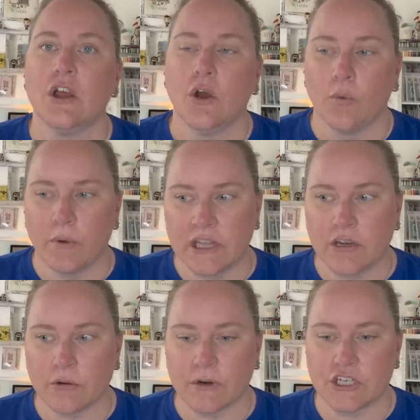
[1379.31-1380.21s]
when
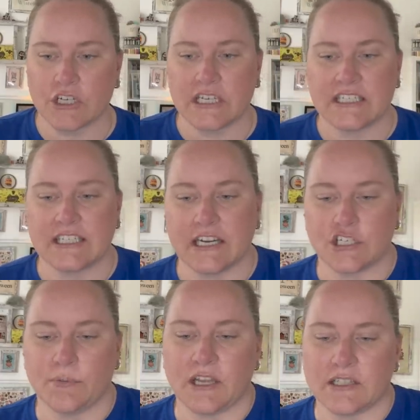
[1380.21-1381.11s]
they're originally
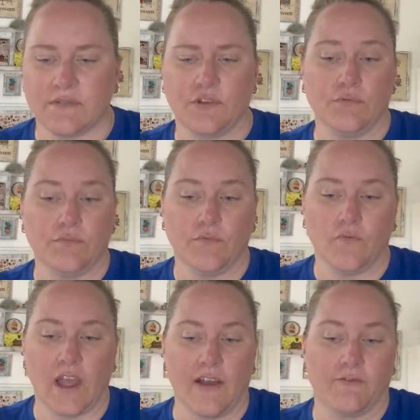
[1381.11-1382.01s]
stitched, because if you have